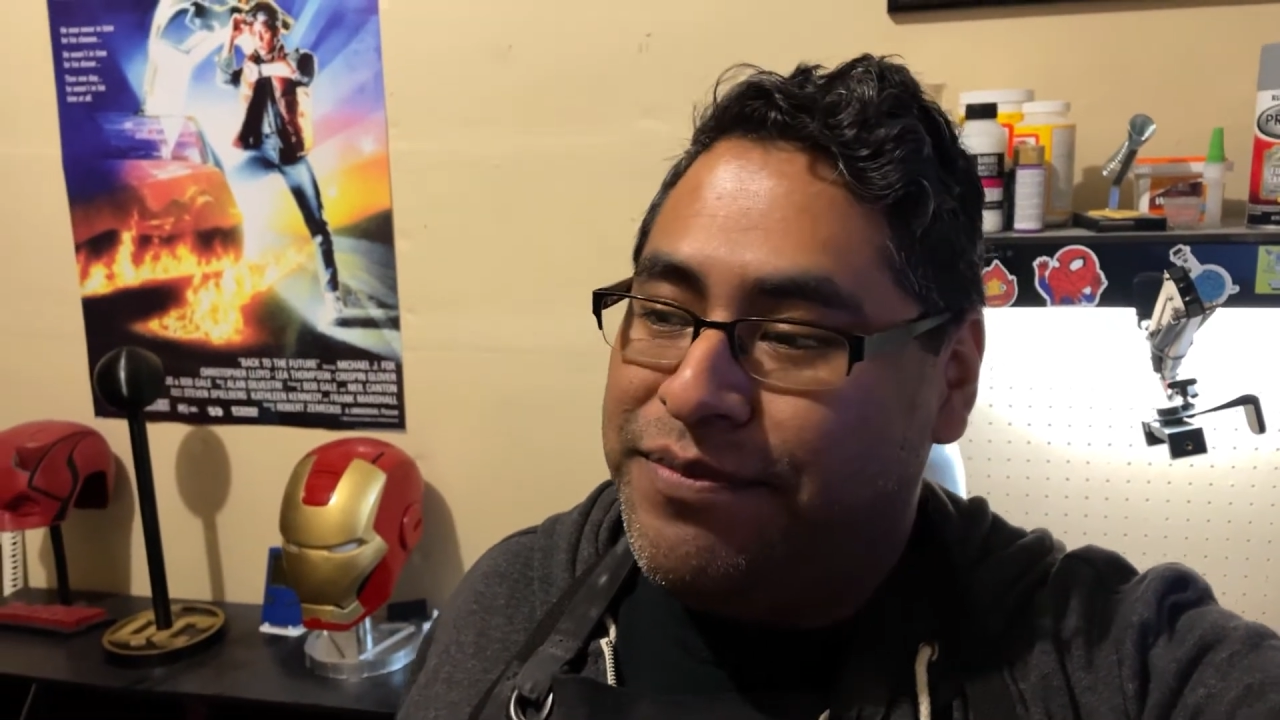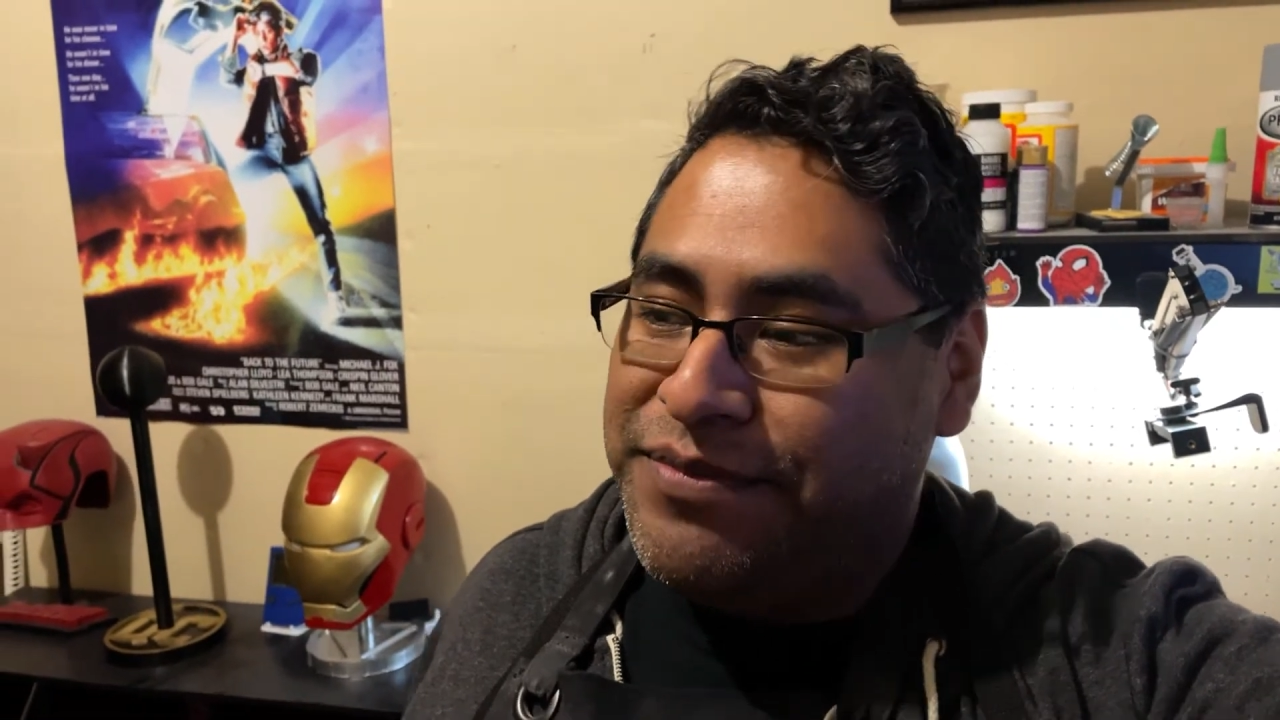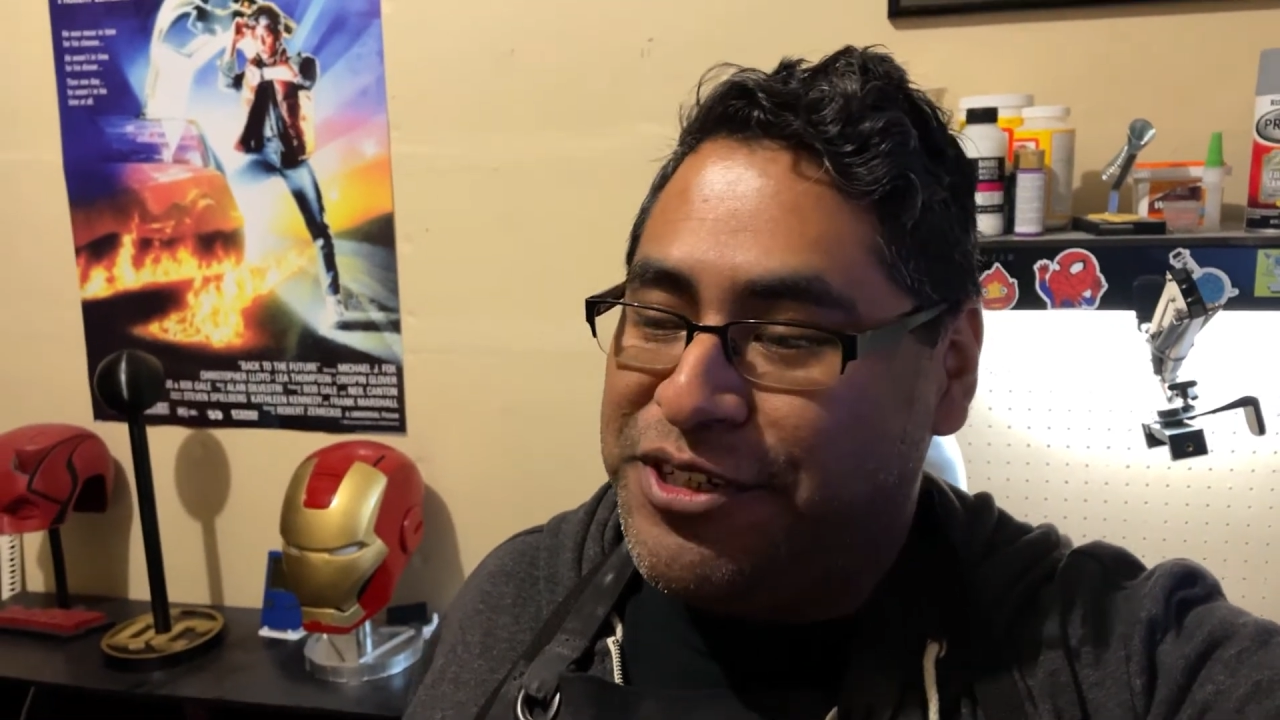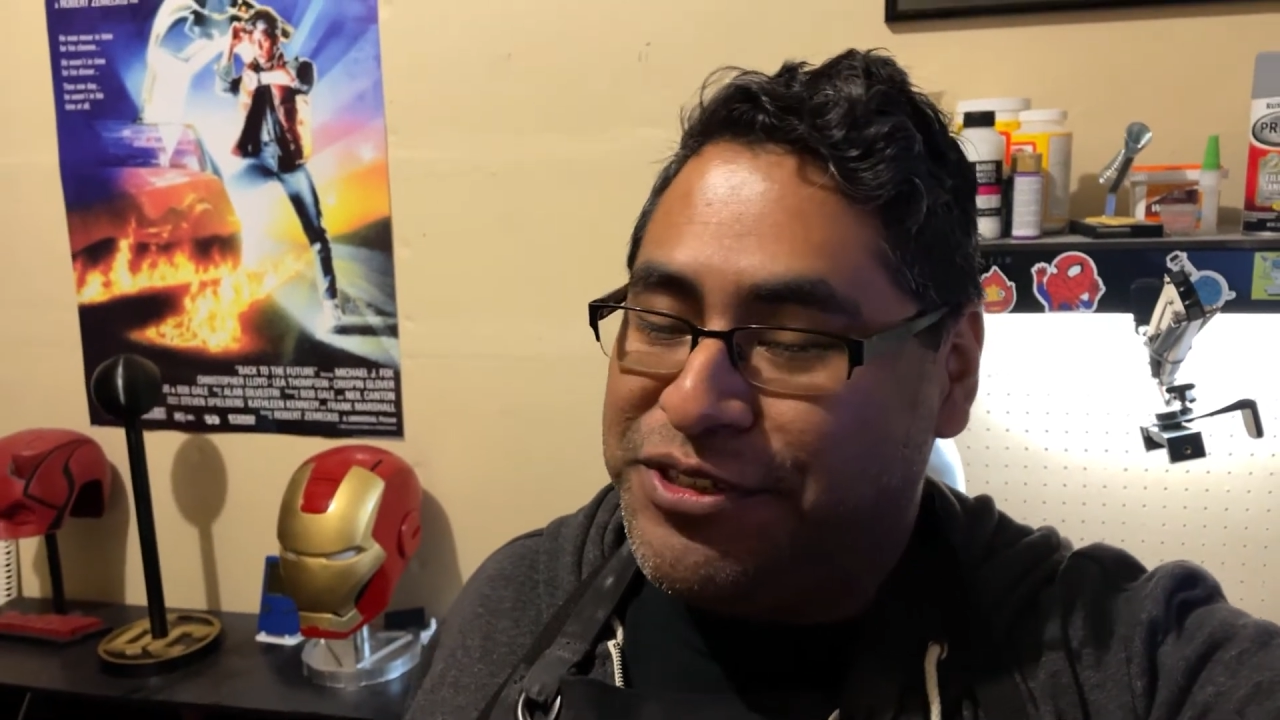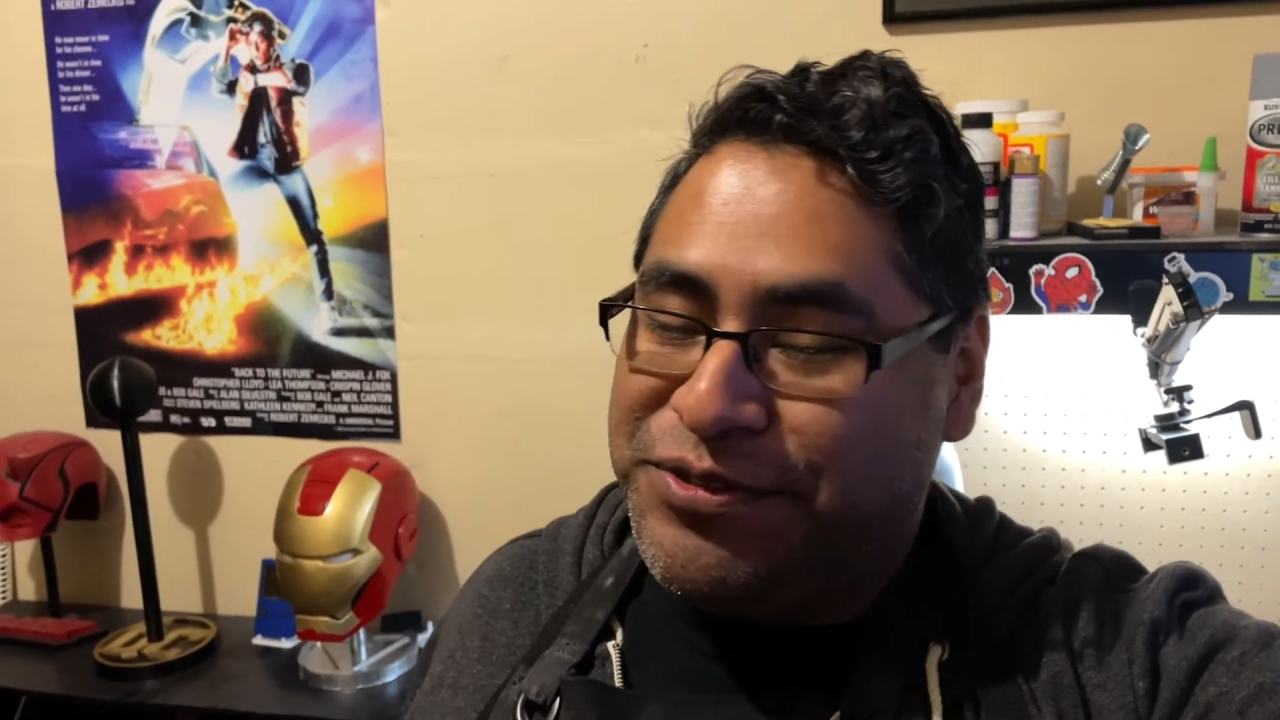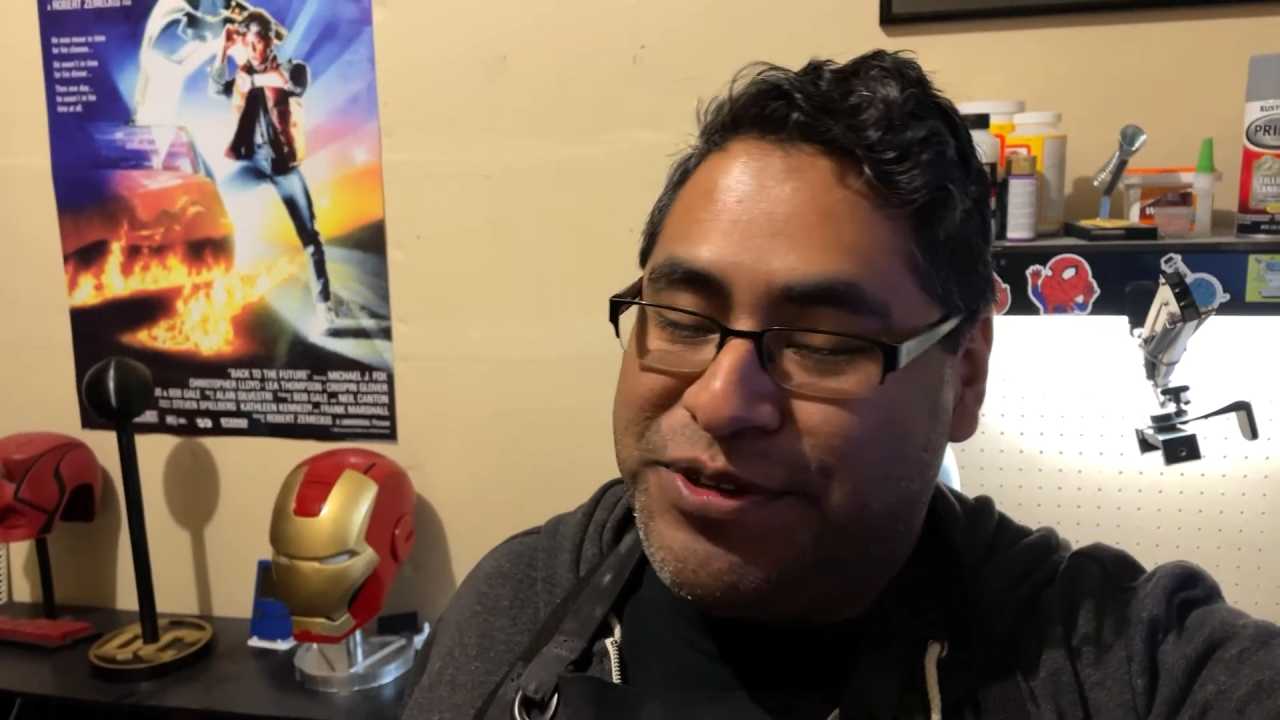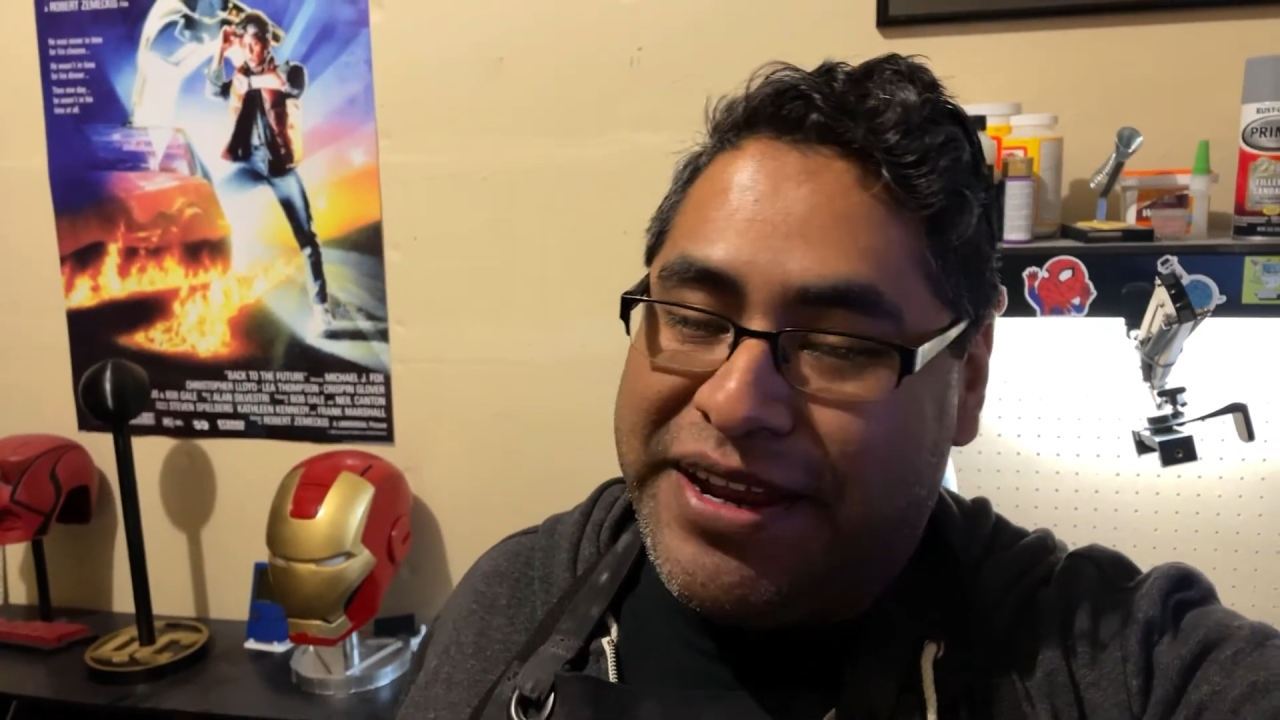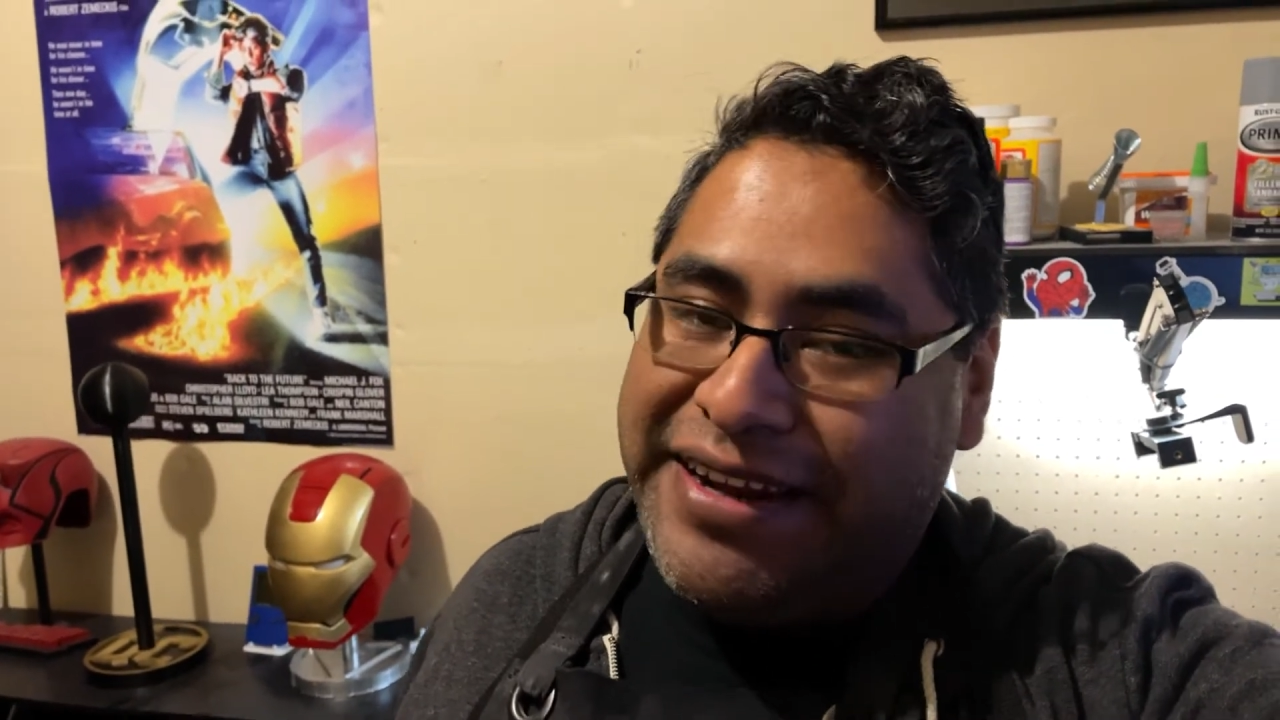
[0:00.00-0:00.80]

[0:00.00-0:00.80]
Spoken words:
Just try